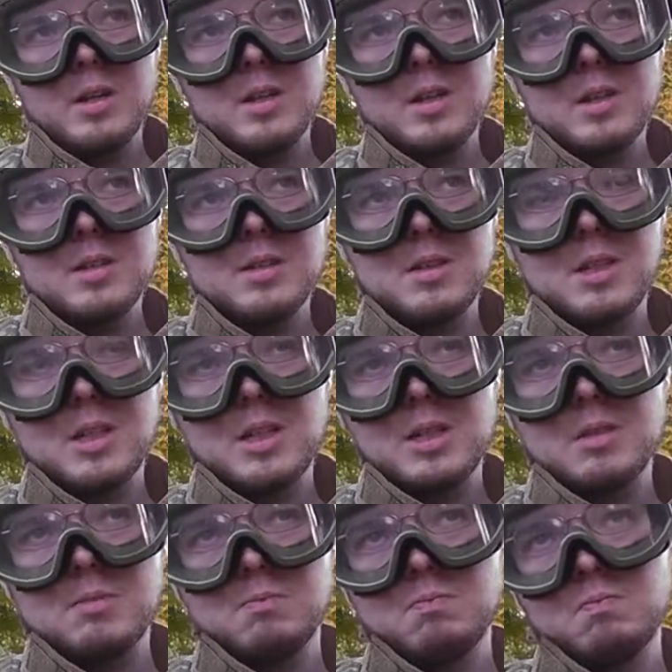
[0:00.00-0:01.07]
in
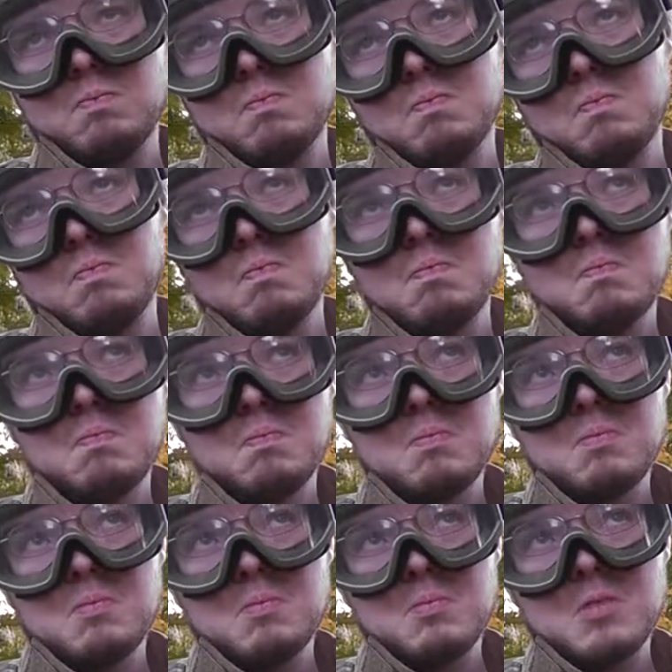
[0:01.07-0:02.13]
like,
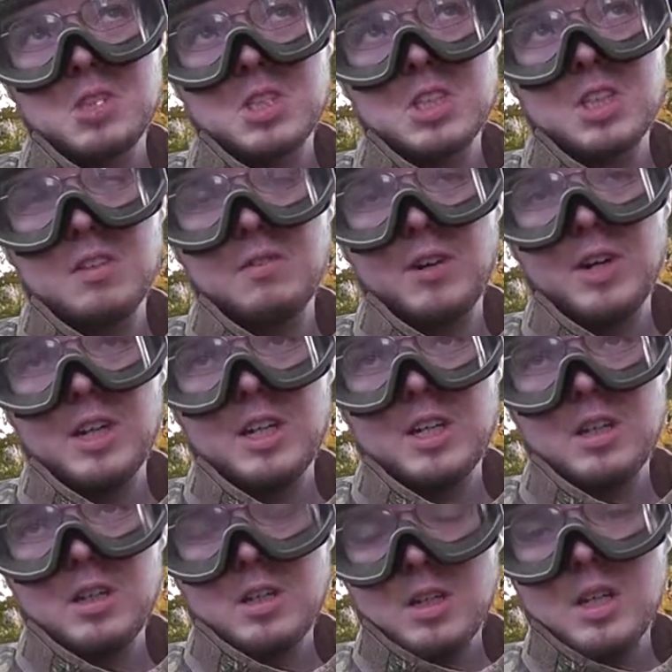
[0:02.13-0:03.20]
what's the day, Friday?
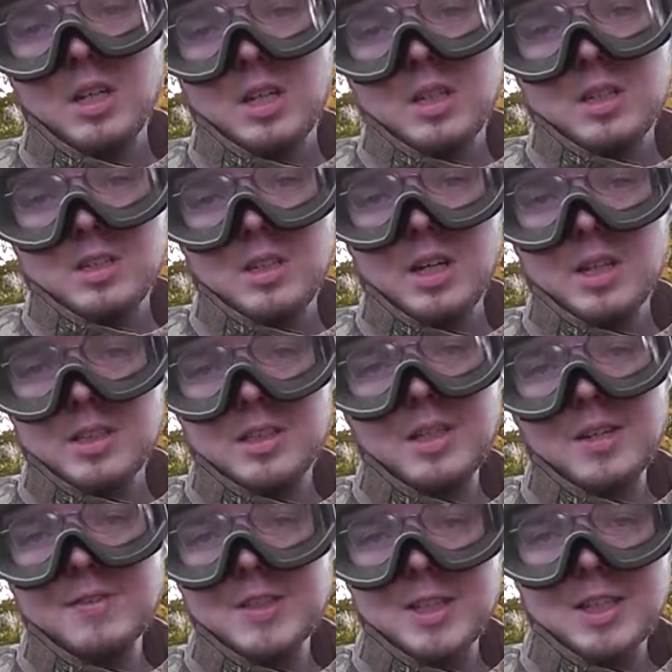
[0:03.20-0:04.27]
Yeah, in
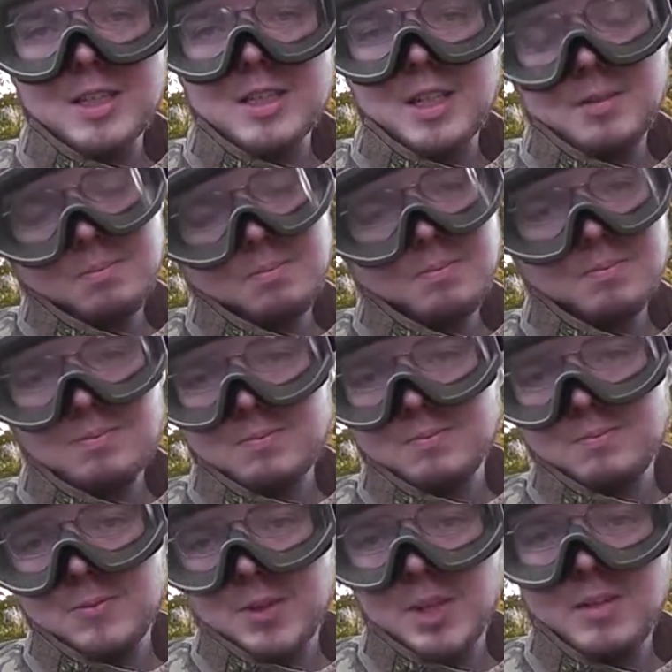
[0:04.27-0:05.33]
7 days I'm
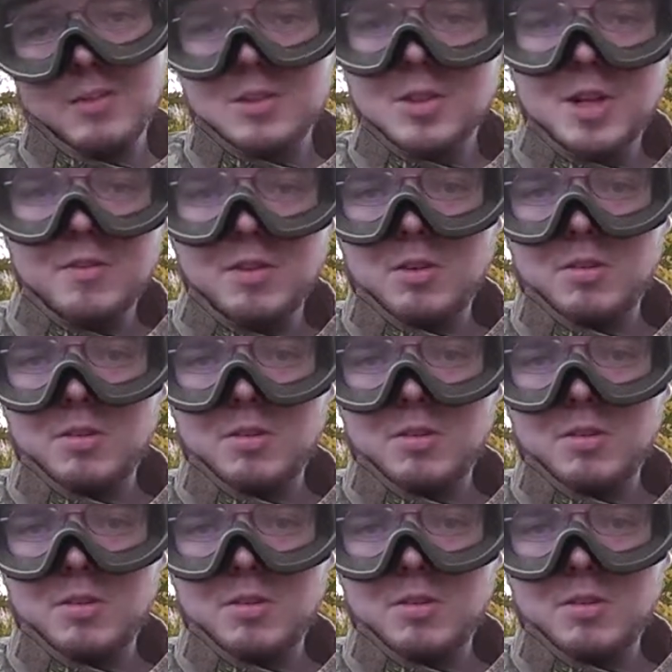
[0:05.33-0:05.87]
leaving, driving